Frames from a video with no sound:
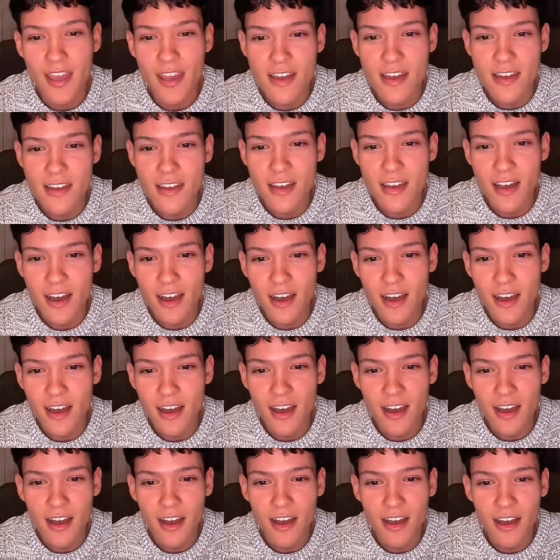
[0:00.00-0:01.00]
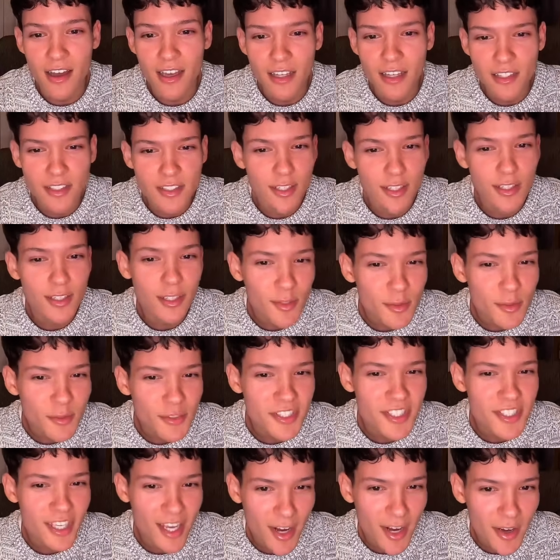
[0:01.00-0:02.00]
a
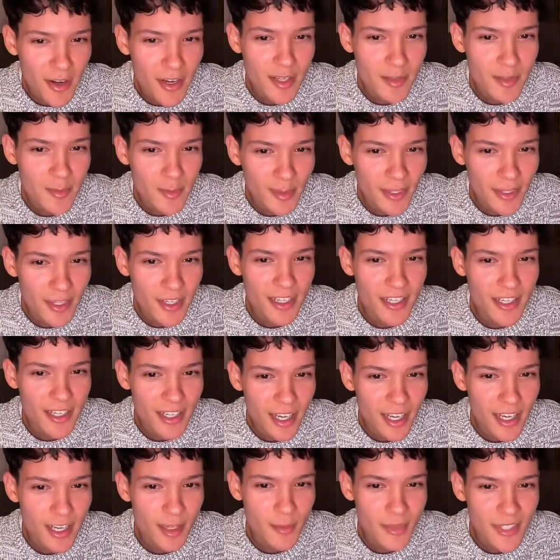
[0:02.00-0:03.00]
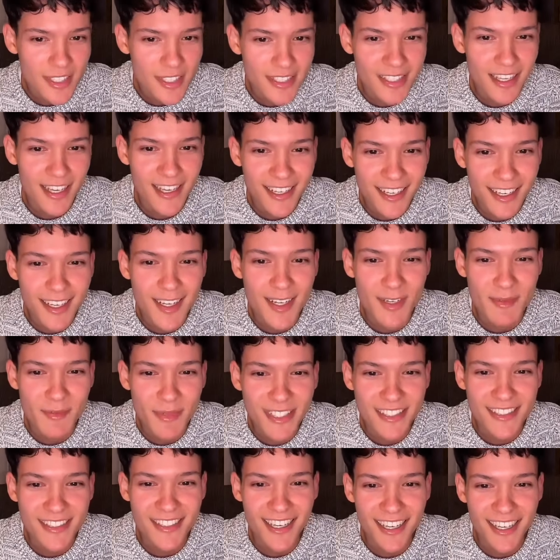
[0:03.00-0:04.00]
little scary, but I'm
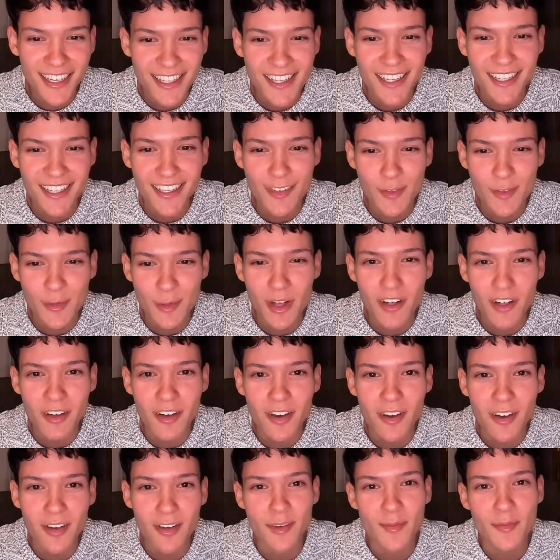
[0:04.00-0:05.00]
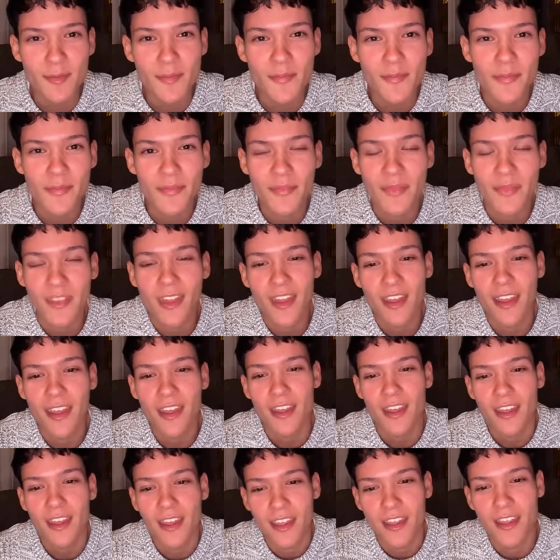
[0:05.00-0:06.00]
excited. Welcome.
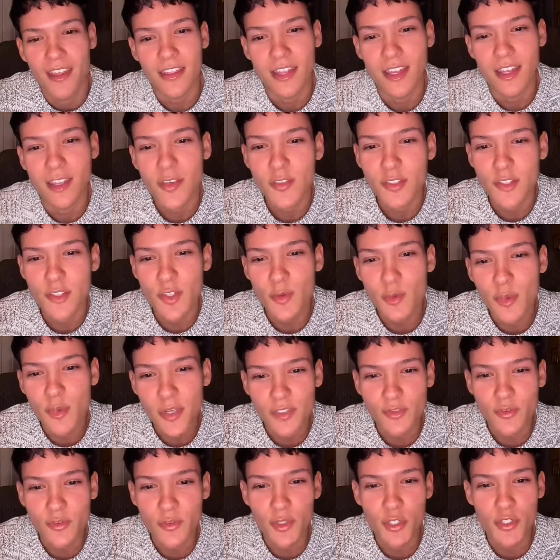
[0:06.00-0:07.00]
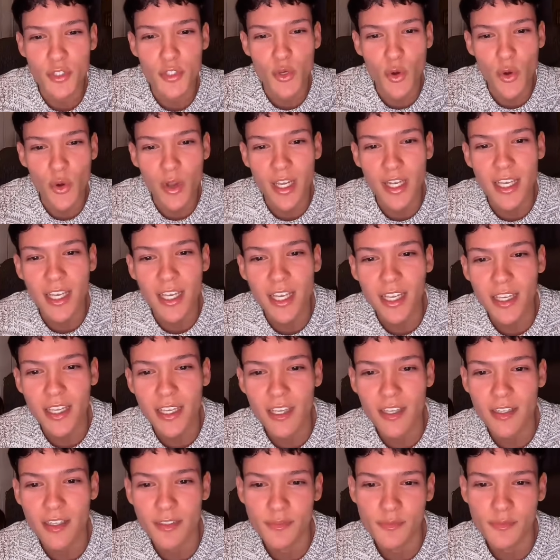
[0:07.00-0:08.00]
Thank you so much for
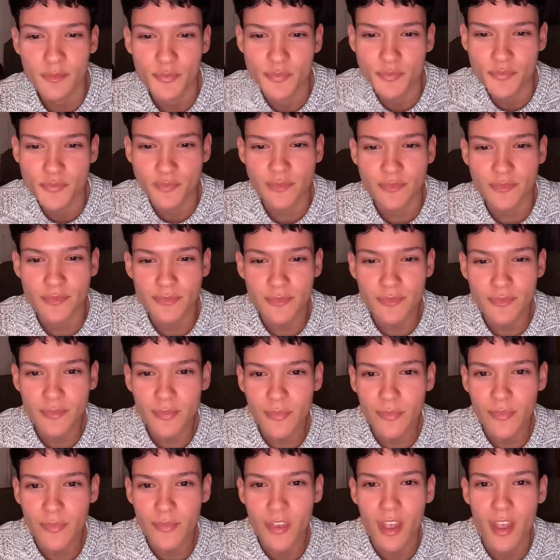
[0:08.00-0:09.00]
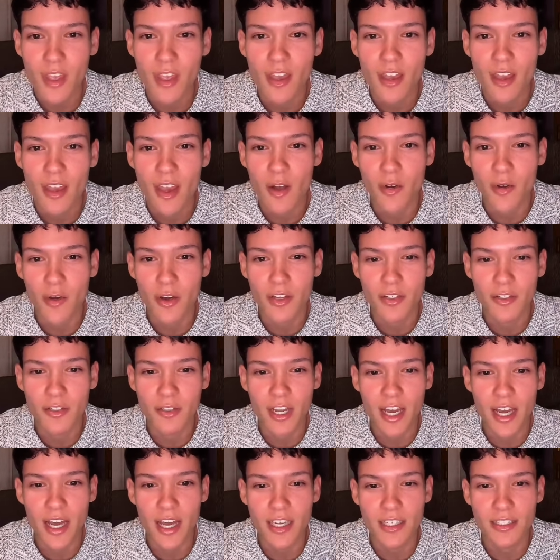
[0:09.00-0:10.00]
joining. How are
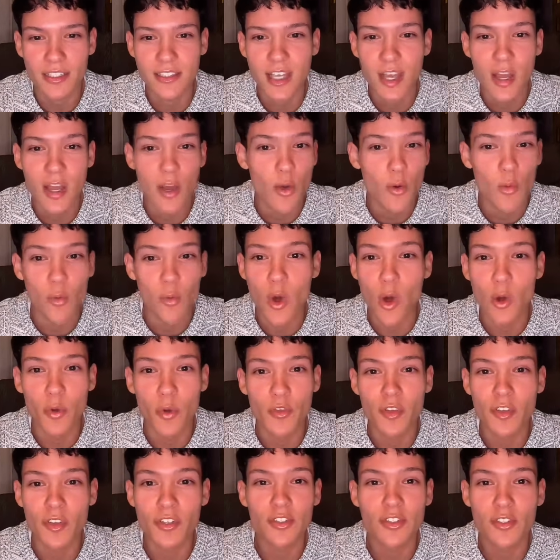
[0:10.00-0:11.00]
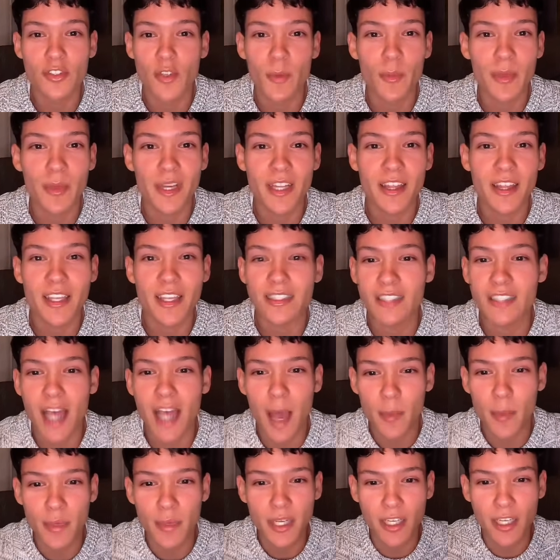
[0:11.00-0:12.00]
you guys? Whoa, there's so many
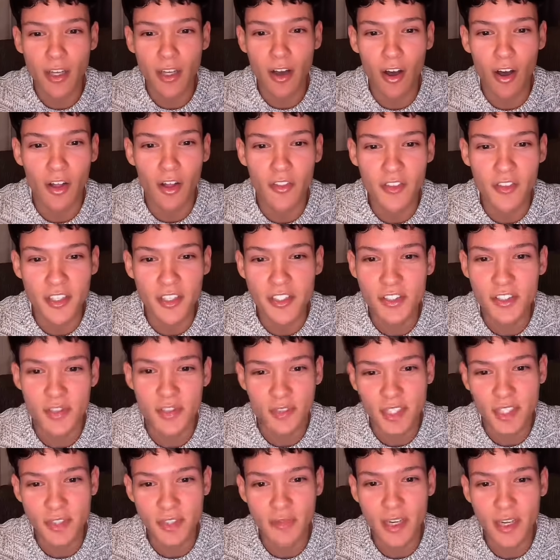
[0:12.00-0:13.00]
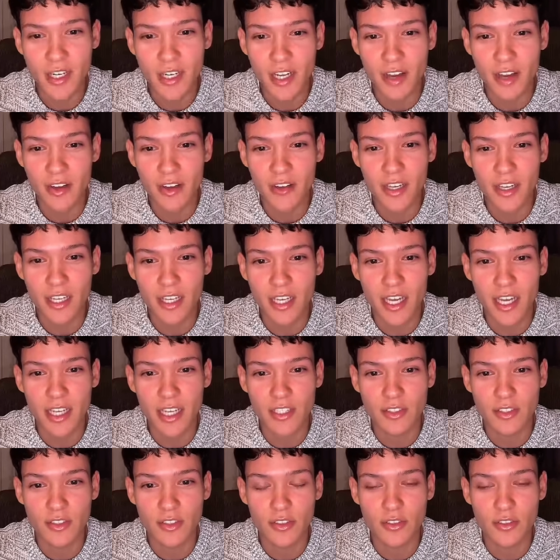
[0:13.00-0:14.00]
things happening on this screen right now, and
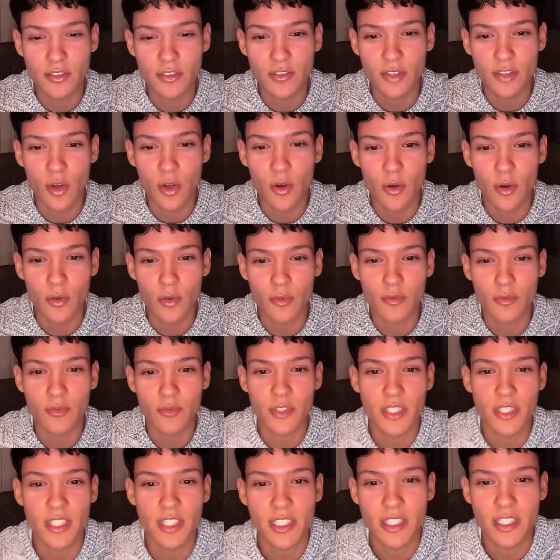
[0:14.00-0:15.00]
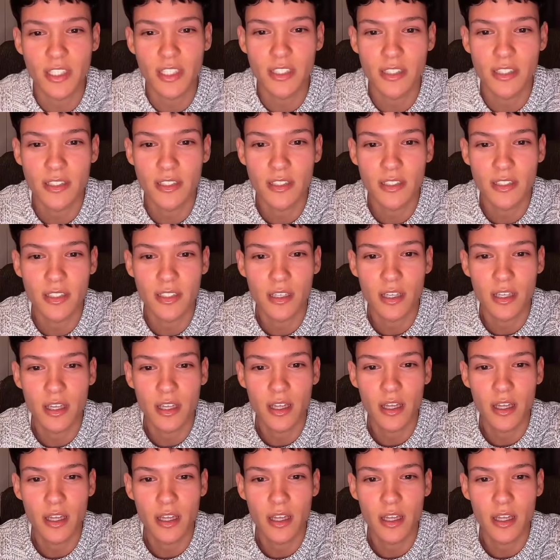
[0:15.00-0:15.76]
I don't really